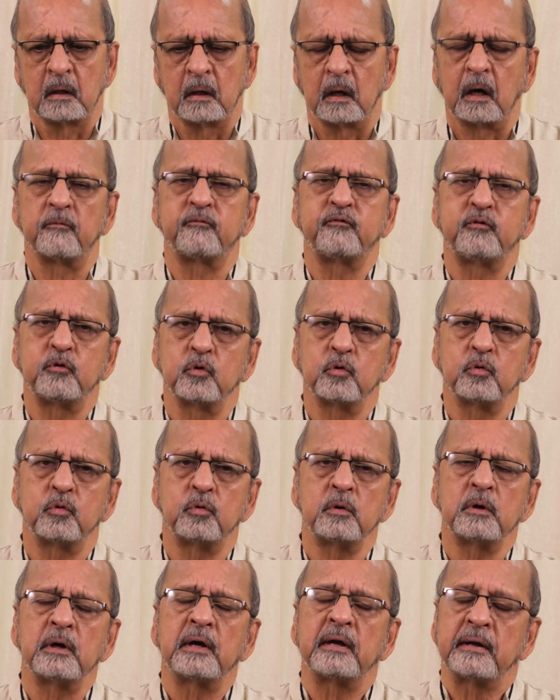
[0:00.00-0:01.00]
A
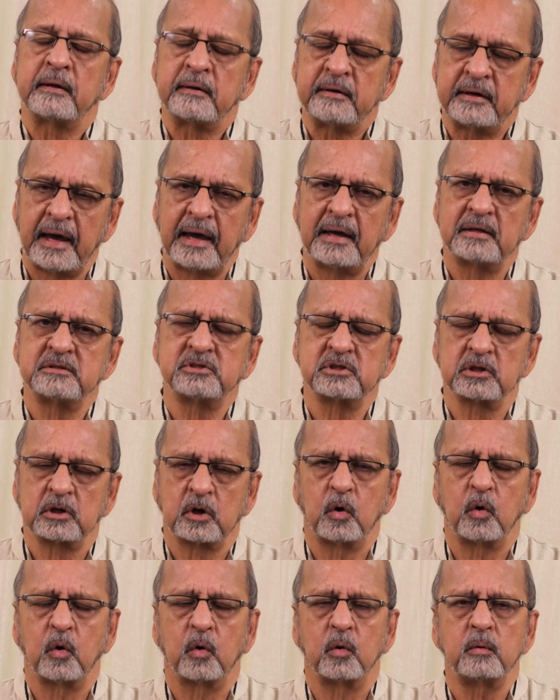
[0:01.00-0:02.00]
few days
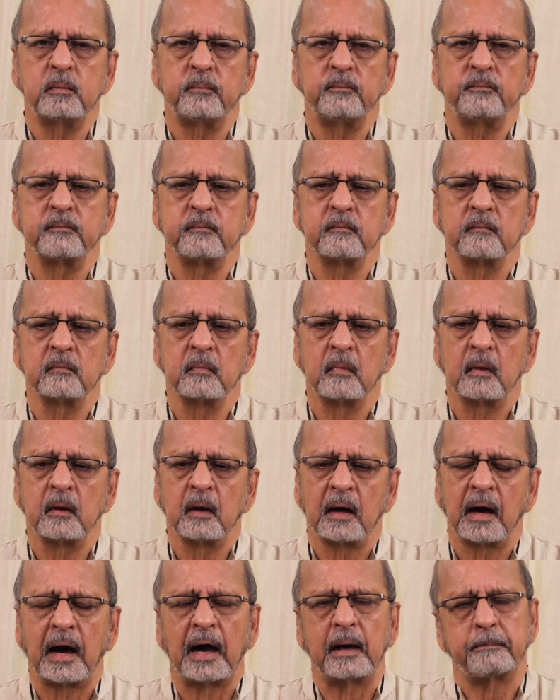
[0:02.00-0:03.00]
ago,
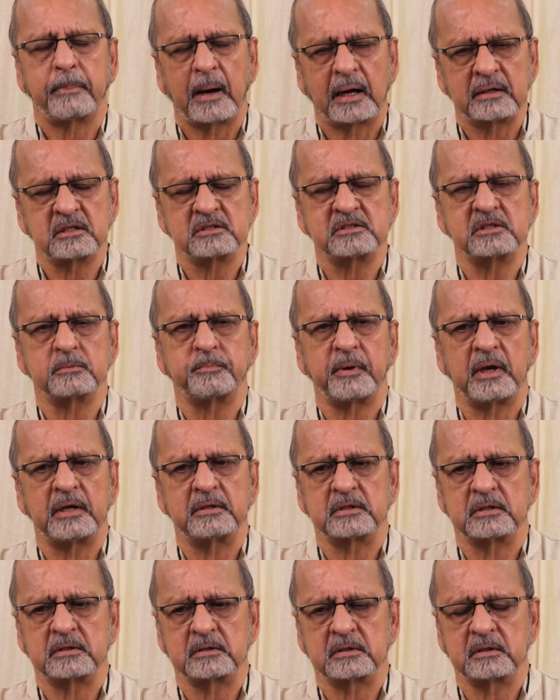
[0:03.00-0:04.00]
I
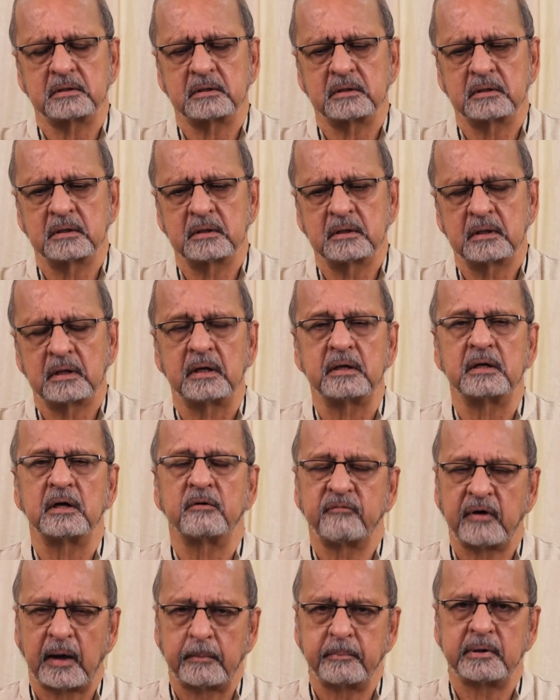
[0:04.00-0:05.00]
participated in a
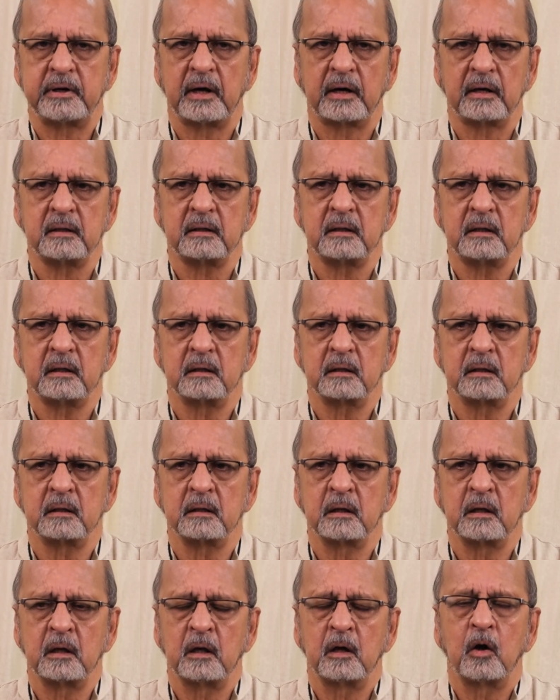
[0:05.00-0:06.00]
webinar
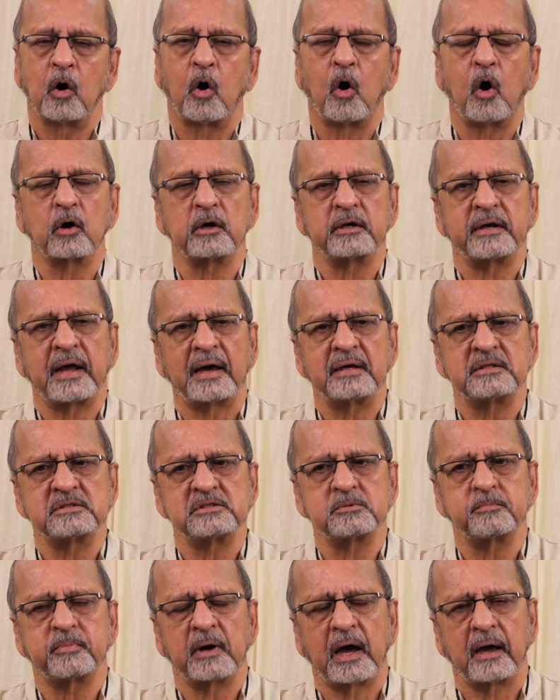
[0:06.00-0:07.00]

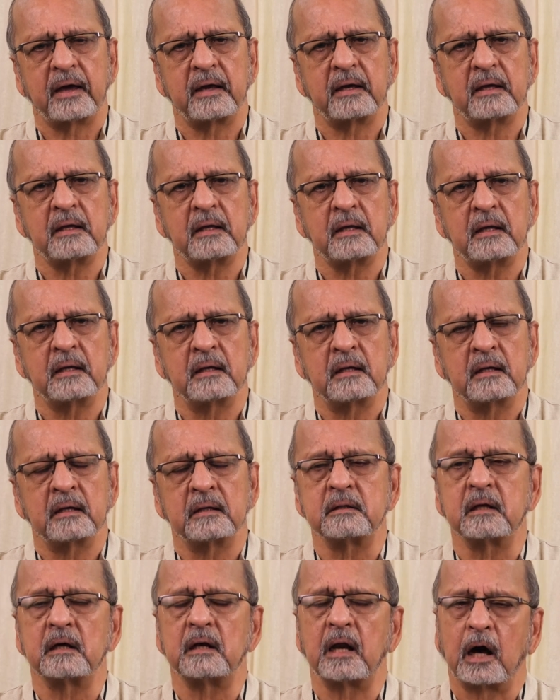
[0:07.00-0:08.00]
organized by
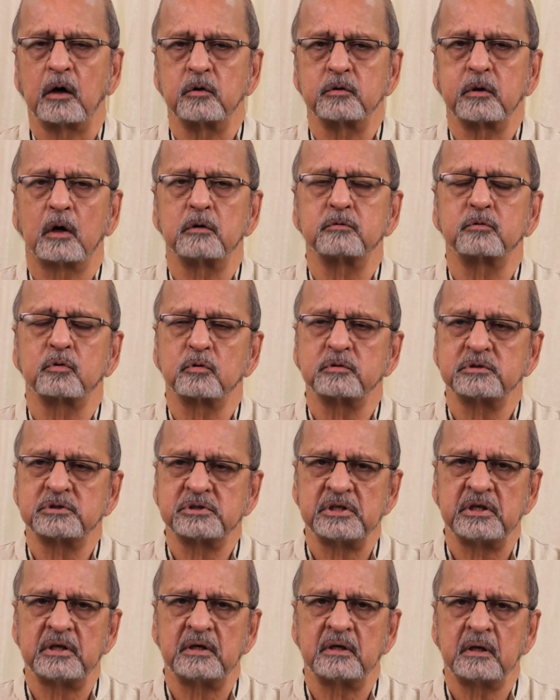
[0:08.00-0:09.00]
the Laudato
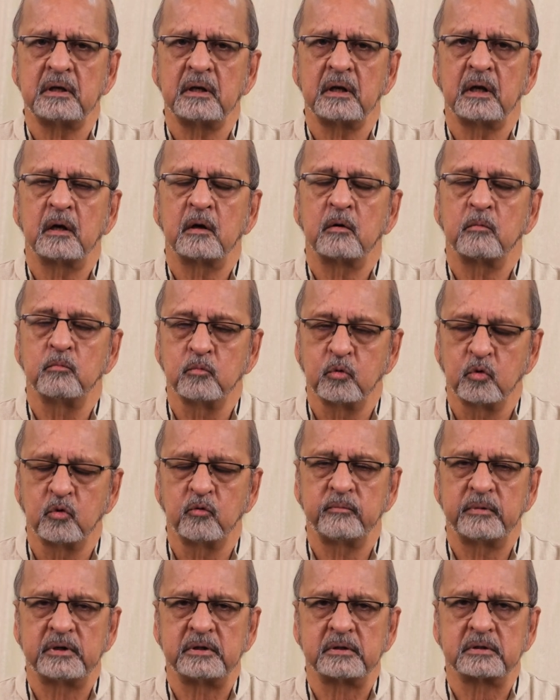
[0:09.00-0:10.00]
Si
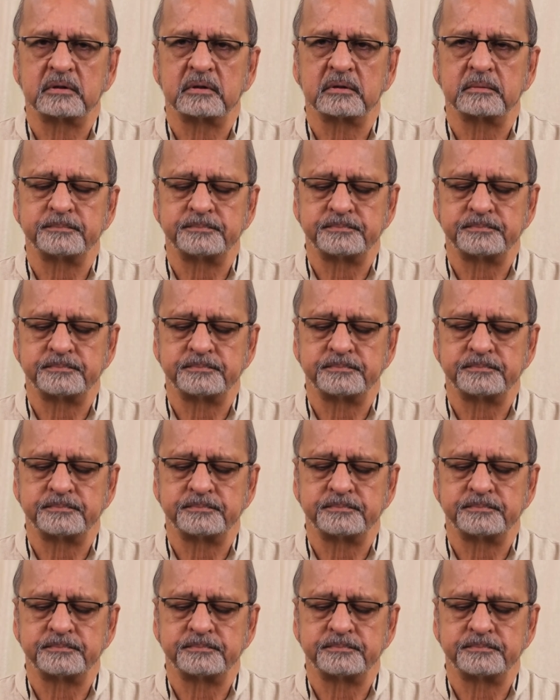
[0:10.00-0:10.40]
Movement.